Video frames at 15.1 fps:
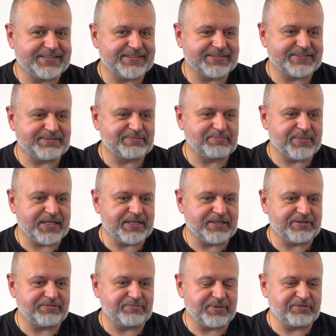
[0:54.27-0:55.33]
to
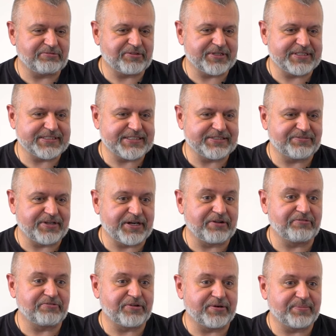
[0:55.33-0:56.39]
many of my friends that where
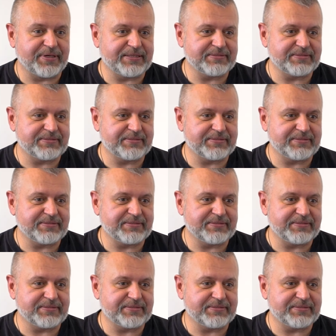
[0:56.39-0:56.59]
I'm from,